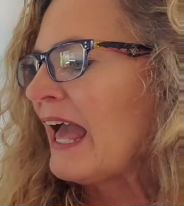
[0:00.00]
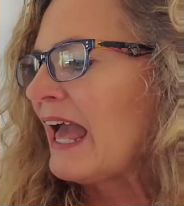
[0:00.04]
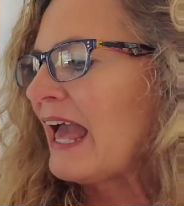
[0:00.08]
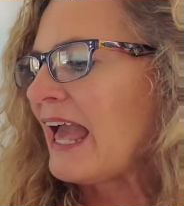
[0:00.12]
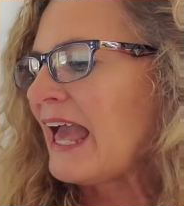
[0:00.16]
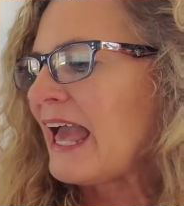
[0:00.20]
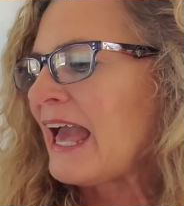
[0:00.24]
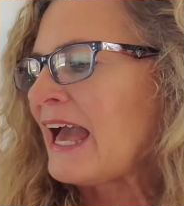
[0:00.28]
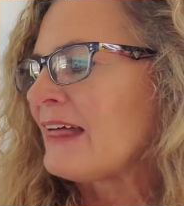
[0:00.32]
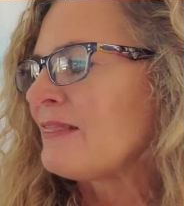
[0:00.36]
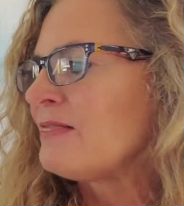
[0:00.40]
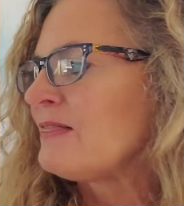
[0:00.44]

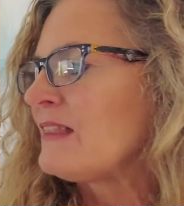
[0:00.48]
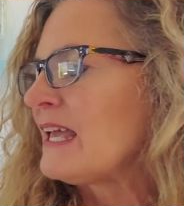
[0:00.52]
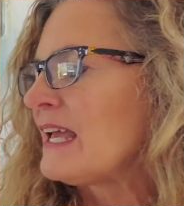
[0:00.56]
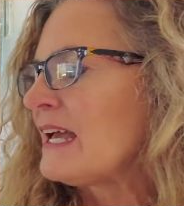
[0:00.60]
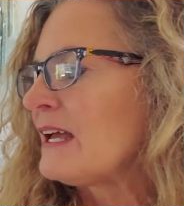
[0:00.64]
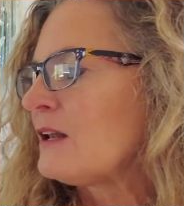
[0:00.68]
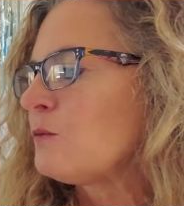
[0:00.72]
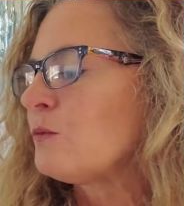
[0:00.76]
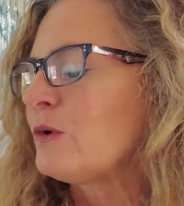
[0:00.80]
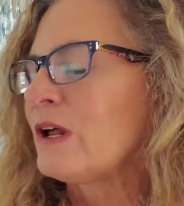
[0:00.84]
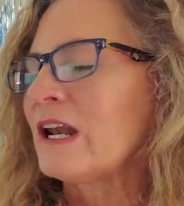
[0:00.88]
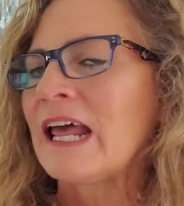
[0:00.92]
And
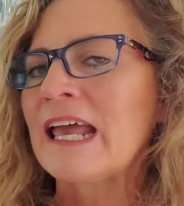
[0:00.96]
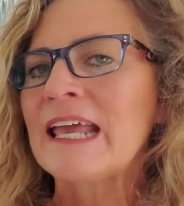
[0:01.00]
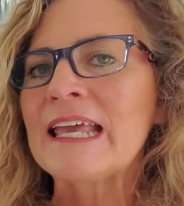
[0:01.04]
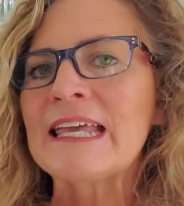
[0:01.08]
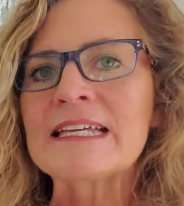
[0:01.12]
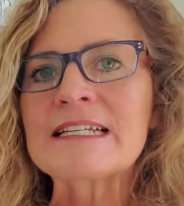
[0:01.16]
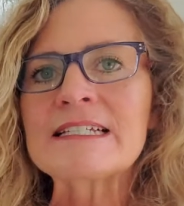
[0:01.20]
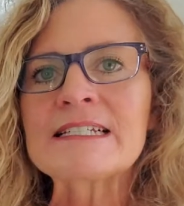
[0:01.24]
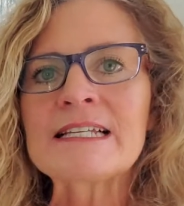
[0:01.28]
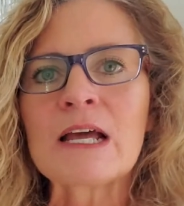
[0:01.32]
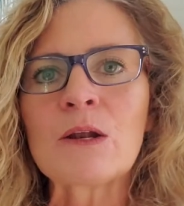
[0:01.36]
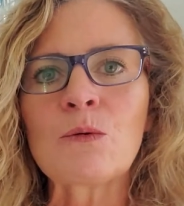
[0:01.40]
then when I
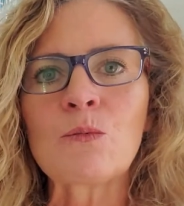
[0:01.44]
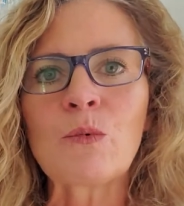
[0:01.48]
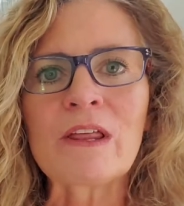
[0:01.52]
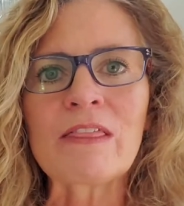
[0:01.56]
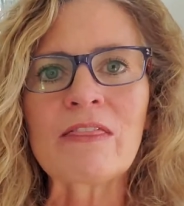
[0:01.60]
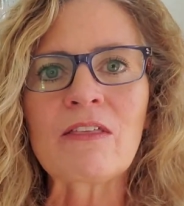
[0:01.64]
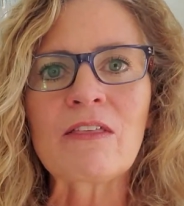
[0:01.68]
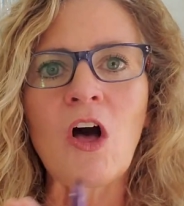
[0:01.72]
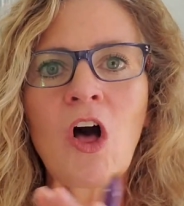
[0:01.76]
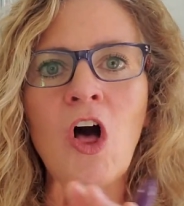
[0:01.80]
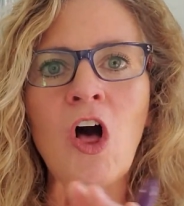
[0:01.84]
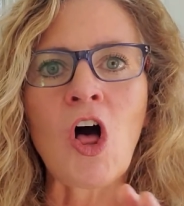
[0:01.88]
get done with
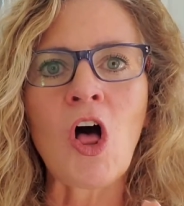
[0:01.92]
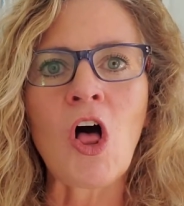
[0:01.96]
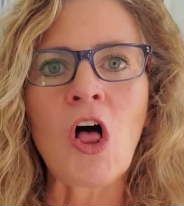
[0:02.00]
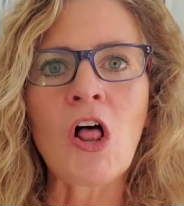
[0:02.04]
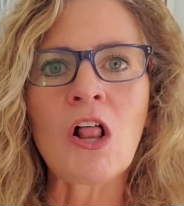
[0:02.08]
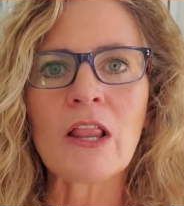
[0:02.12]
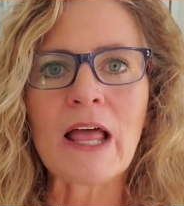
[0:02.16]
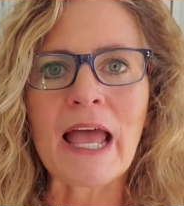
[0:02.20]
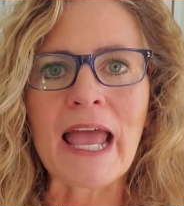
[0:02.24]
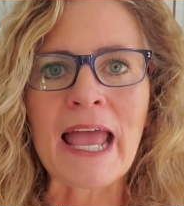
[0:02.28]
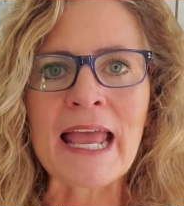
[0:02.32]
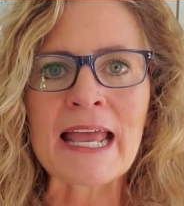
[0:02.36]

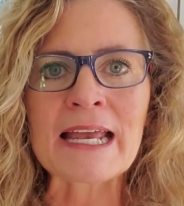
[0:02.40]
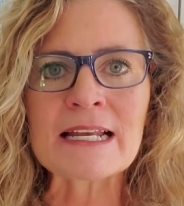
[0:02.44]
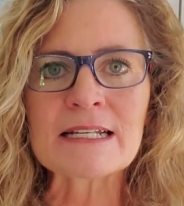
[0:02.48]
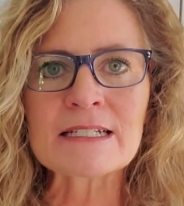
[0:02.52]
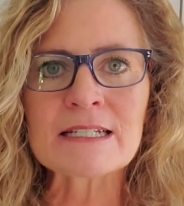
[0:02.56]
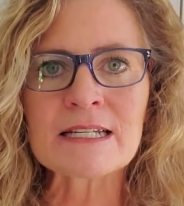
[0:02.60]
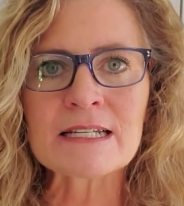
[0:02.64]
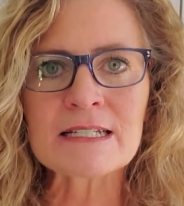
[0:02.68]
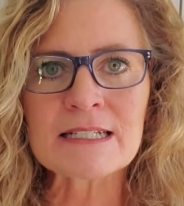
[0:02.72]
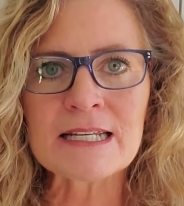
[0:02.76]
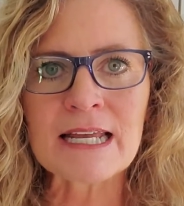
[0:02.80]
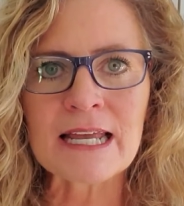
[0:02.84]
all eight
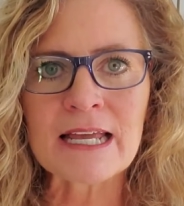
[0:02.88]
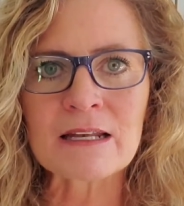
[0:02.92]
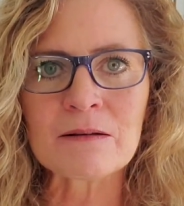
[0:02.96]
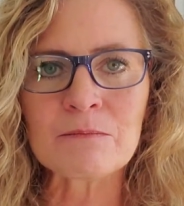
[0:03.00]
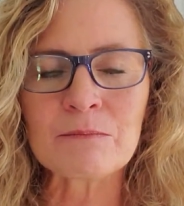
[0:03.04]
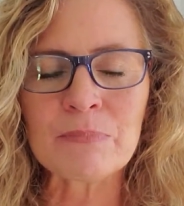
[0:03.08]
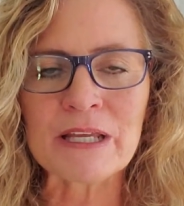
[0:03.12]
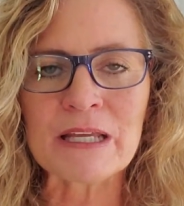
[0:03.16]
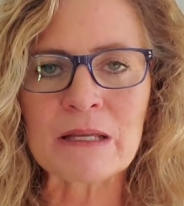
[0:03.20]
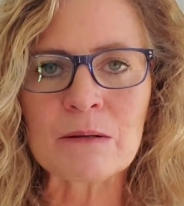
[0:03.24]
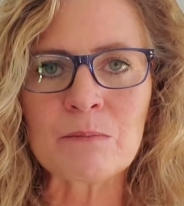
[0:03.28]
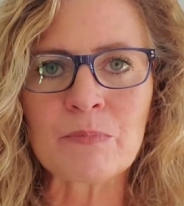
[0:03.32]
to 10
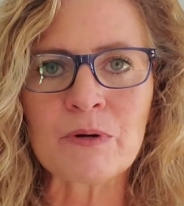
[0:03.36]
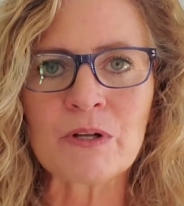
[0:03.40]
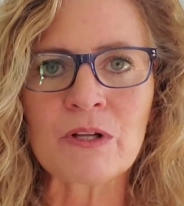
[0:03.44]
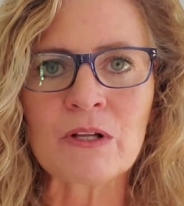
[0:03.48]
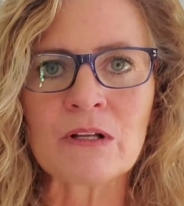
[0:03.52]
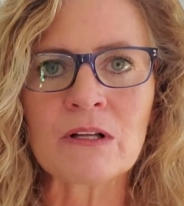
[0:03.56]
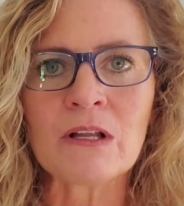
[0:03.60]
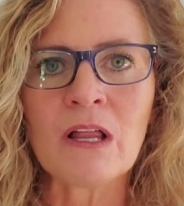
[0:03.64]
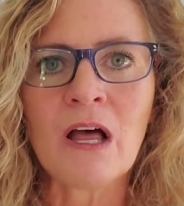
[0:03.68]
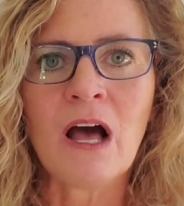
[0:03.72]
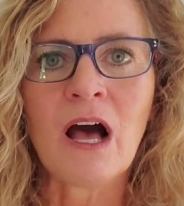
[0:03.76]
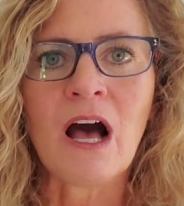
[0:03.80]

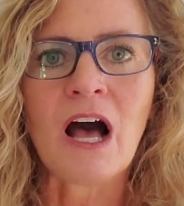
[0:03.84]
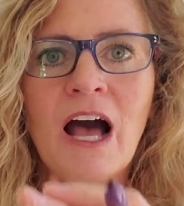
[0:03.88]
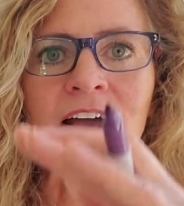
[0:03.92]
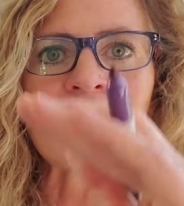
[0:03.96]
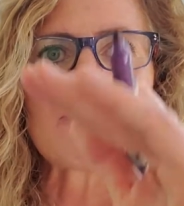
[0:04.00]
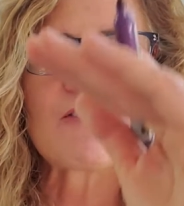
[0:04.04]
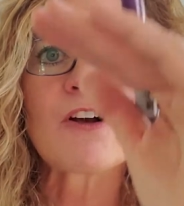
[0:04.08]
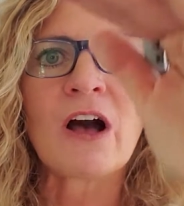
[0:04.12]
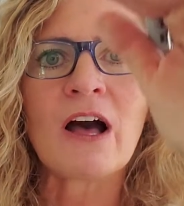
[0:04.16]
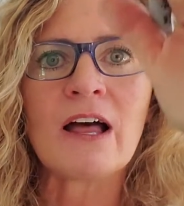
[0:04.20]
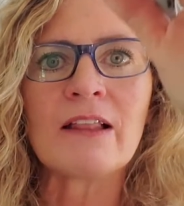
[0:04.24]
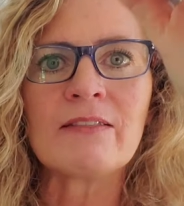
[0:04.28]
people,
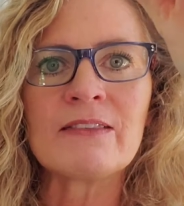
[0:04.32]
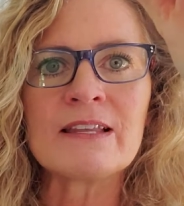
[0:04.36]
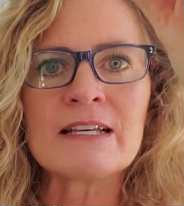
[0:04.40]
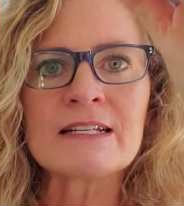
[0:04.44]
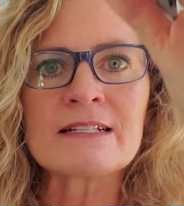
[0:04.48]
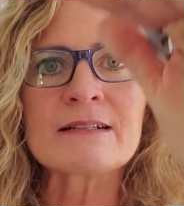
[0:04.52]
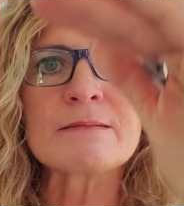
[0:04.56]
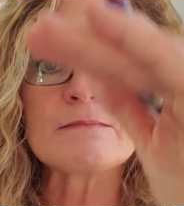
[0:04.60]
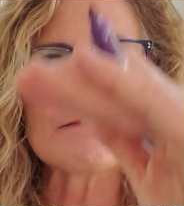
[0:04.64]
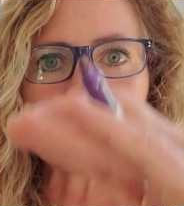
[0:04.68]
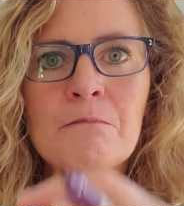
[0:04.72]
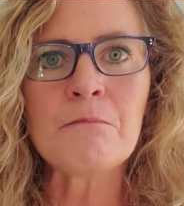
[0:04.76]
I've got
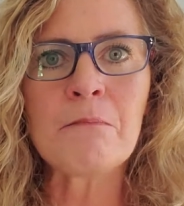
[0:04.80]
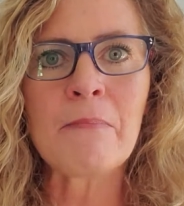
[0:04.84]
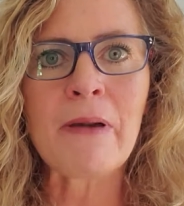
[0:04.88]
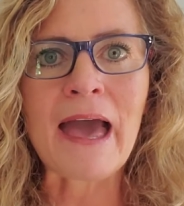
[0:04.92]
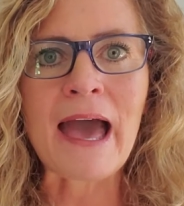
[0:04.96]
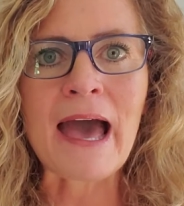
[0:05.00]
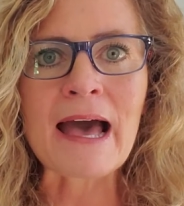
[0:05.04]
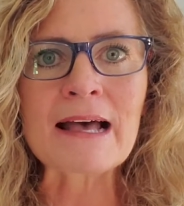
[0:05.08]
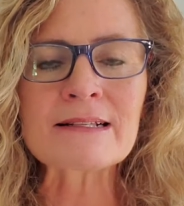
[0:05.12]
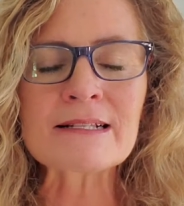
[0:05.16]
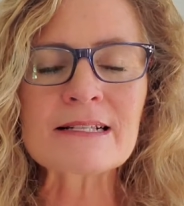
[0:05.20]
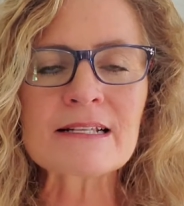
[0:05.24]
this
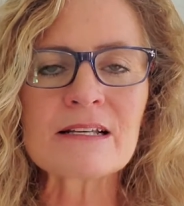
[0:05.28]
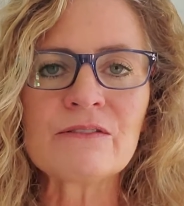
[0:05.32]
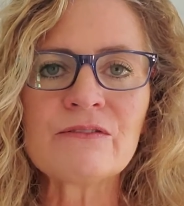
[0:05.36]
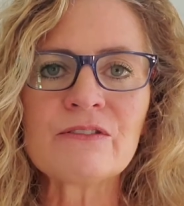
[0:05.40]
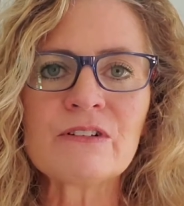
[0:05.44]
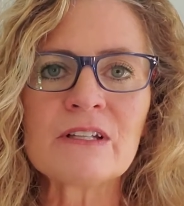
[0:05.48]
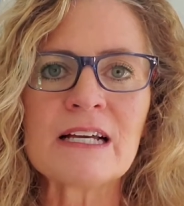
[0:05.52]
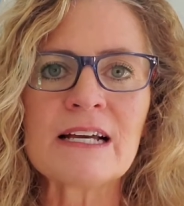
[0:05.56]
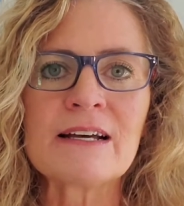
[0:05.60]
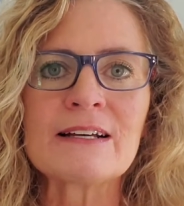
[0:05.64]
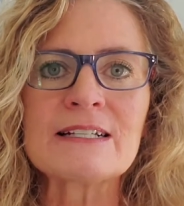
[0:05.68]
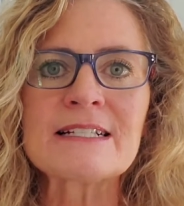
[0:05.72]
massive
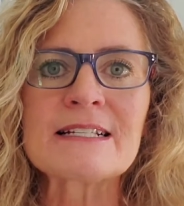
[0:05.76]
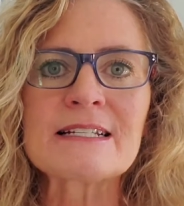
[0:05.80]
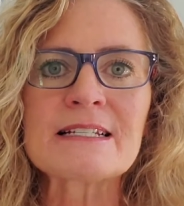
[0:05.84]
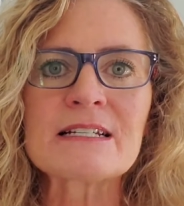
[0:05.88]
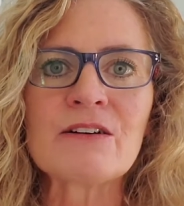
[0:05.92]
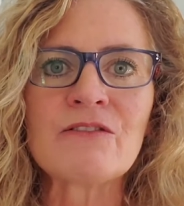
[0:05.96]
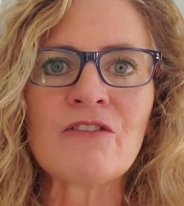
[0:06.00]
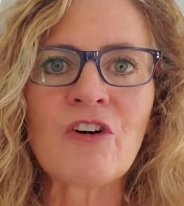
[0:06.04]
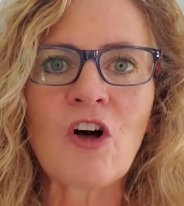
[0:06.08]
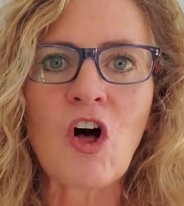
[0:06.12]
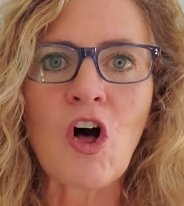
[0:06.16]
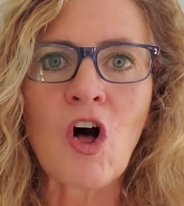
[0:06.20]
list
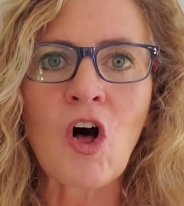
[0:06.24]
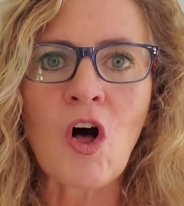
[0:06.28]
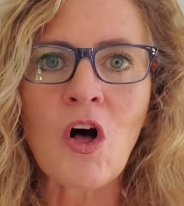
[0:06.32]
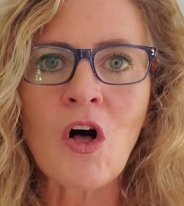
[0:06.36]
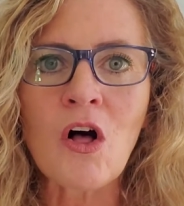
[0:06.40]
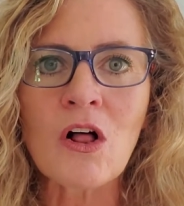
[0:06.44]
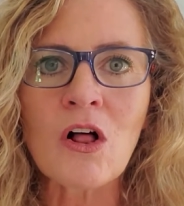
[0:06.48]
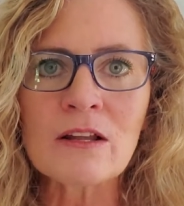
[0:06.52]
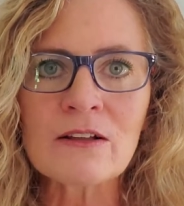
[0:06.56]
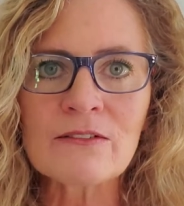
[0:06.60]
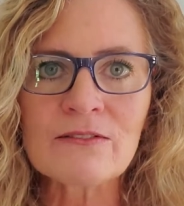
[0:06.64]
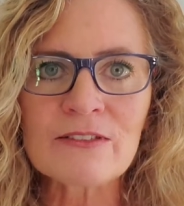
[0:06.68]
of
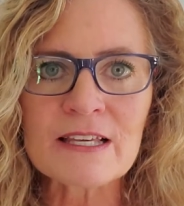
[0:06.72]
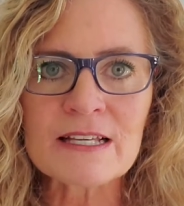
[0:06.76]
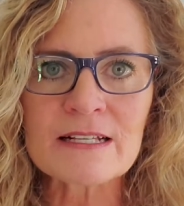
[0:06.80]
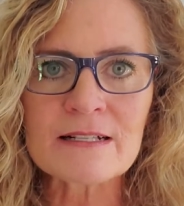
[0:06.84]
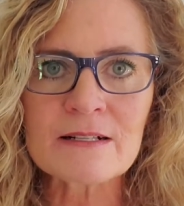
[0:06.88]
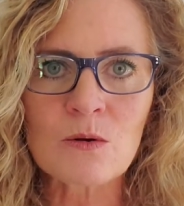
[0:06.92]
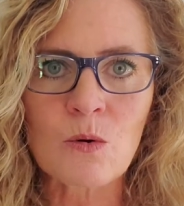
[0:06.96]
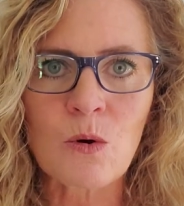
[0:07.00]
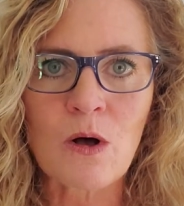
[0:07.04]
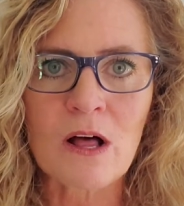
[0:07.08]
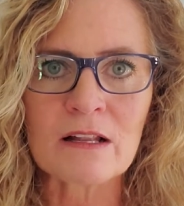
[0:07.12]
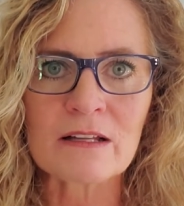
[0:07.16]
all of these
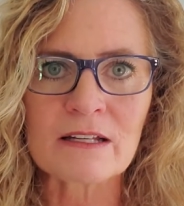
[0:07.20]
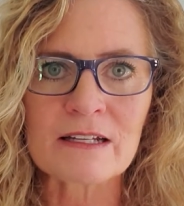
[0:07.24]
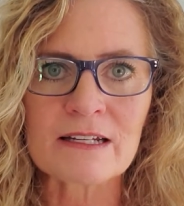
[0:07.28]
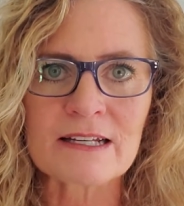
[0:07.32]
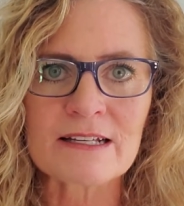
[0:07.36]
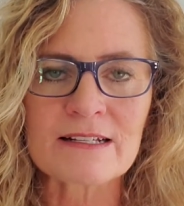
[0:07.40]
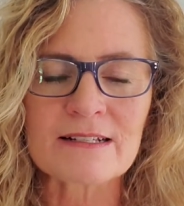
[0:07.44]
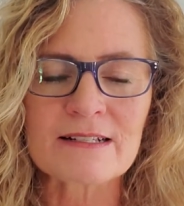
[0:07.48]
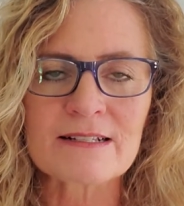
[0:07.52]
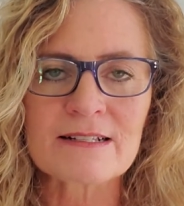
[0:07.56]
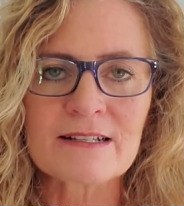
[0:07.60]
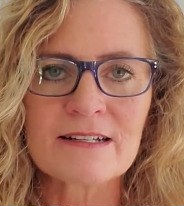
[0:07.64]

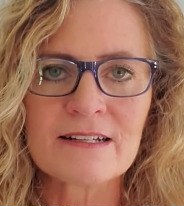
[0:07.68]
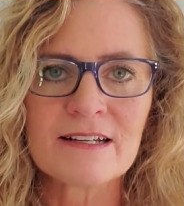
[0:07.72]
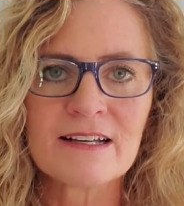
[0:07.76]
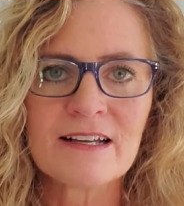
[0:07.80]
qualities.